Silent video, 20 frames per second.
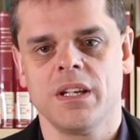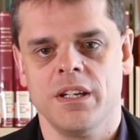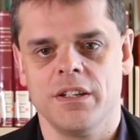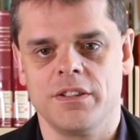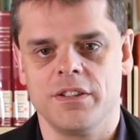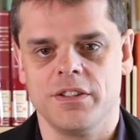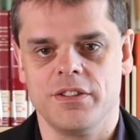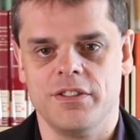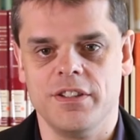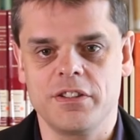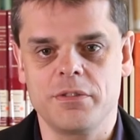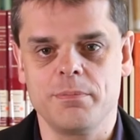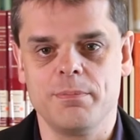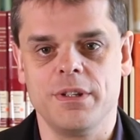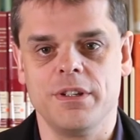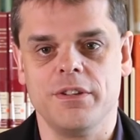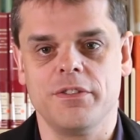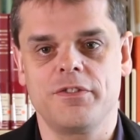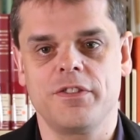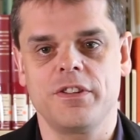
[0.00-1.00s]
It is this
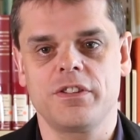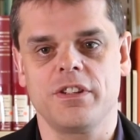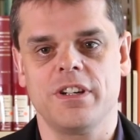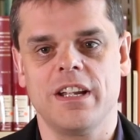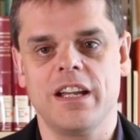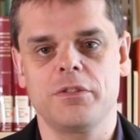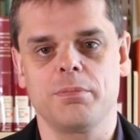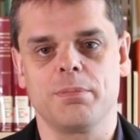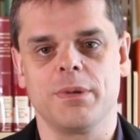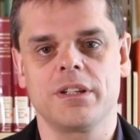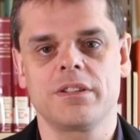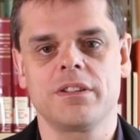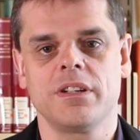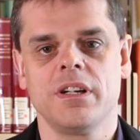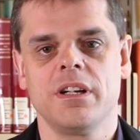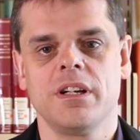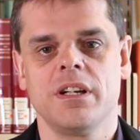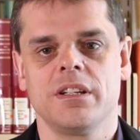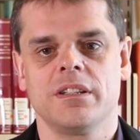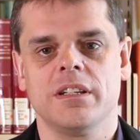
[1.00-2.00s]
beneficial aspect
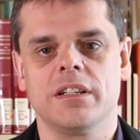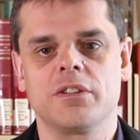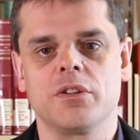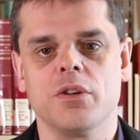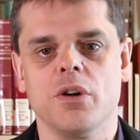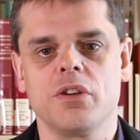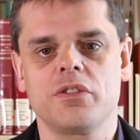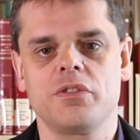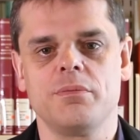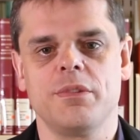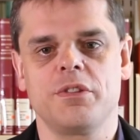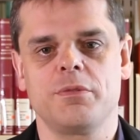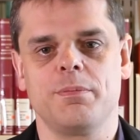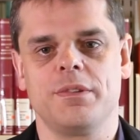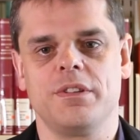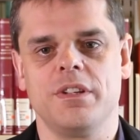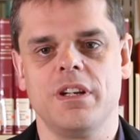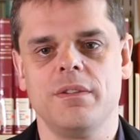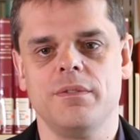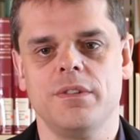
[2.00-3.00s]
that caused
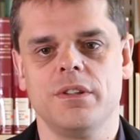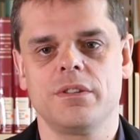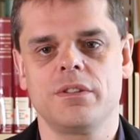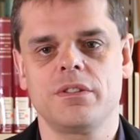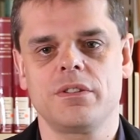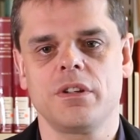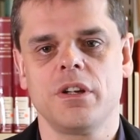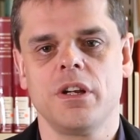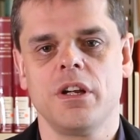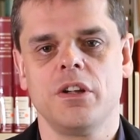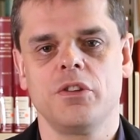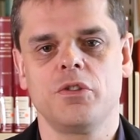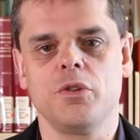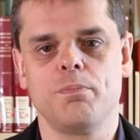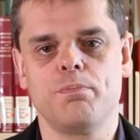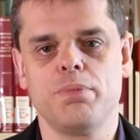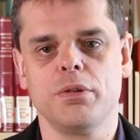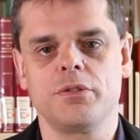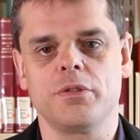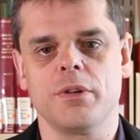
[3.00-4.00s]
Mesopotamians to
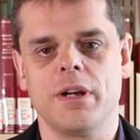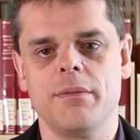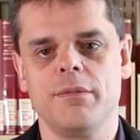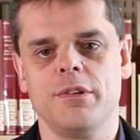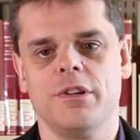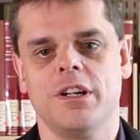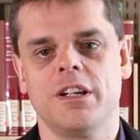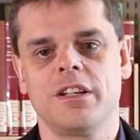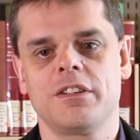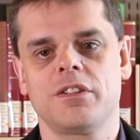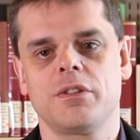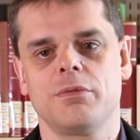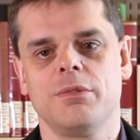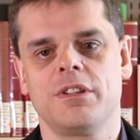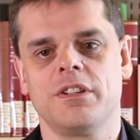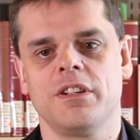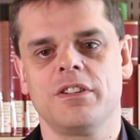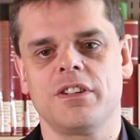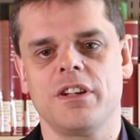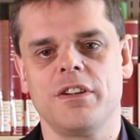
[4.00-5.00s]
put amulets
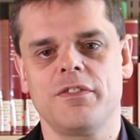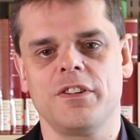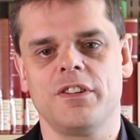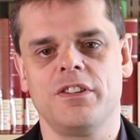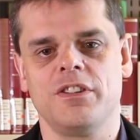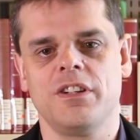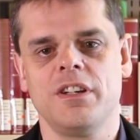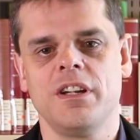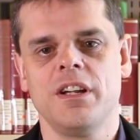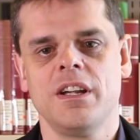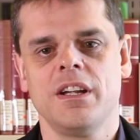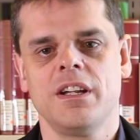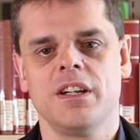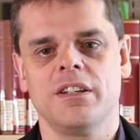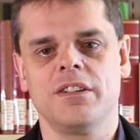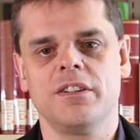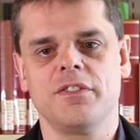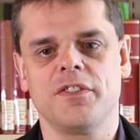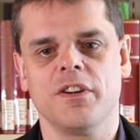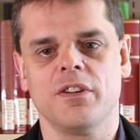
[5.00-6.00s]
with his effigy
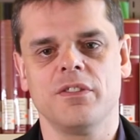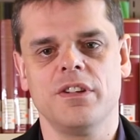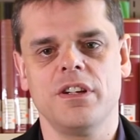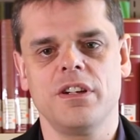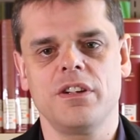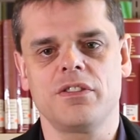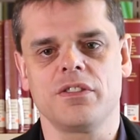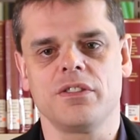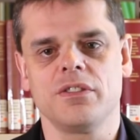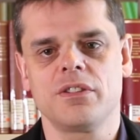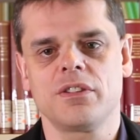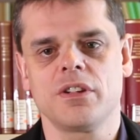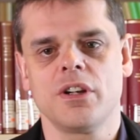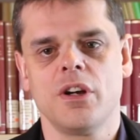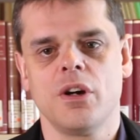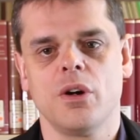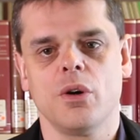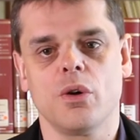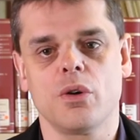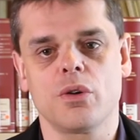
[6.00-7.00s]
in the foundations
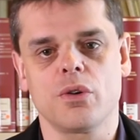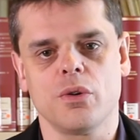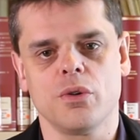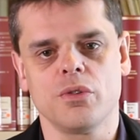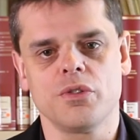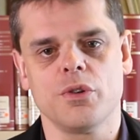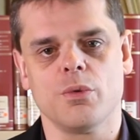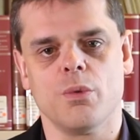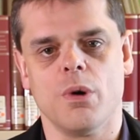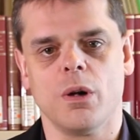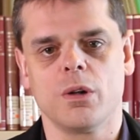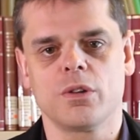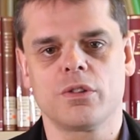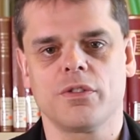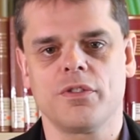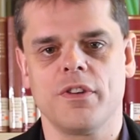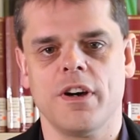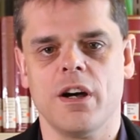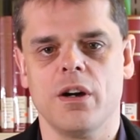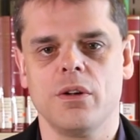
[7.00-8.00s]
or on the walls
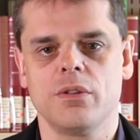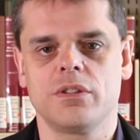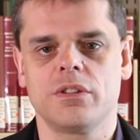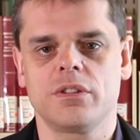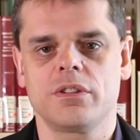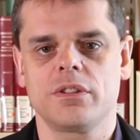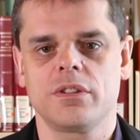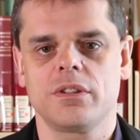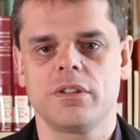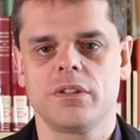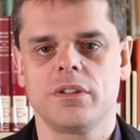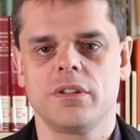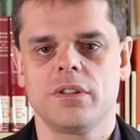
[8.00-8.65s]
of houses.